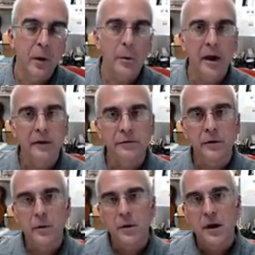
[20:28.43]
Okay,
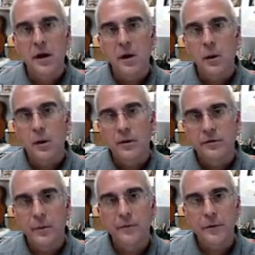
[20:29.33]
so
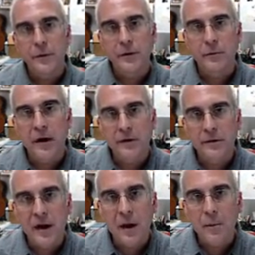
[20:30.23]
some of you can
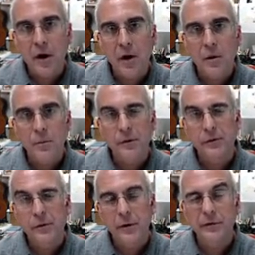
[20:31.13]
raise an eyebrow,
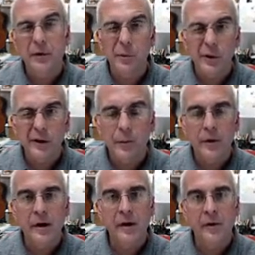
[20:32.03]
most of us can wink
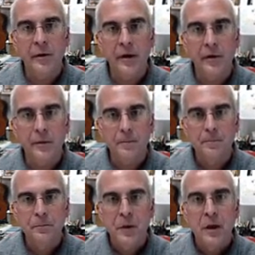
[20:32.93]
one eye or the other.
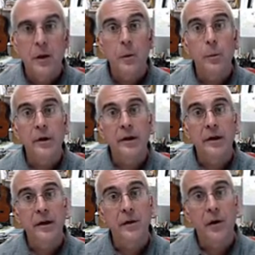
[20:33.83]
We
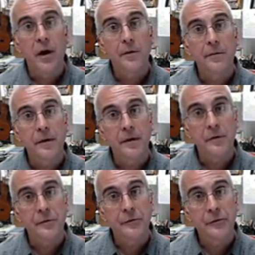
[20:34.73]
can
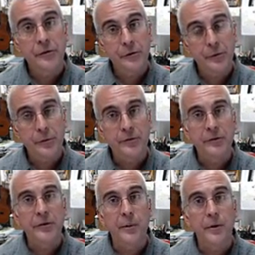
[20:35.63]
often chew
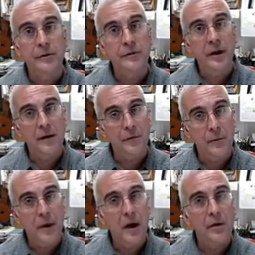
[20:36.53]
just on one side of
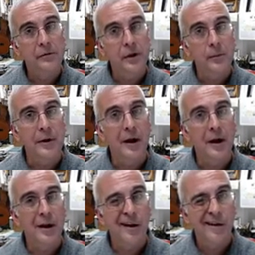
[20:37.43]
our mouths, can we
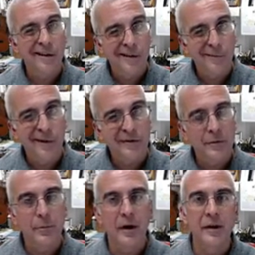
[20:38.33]
not?
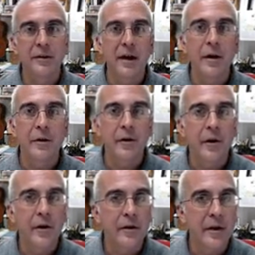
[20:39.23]
Imagine biting down on a
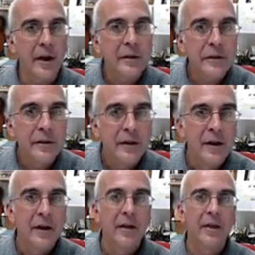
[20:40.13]
hard nut.
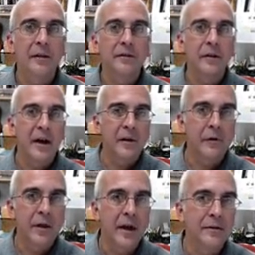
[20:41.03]
That's a
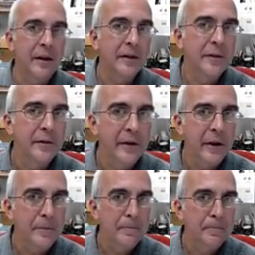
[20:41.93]
lateralized
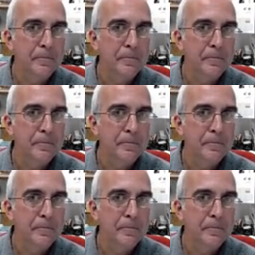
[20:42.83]
activity.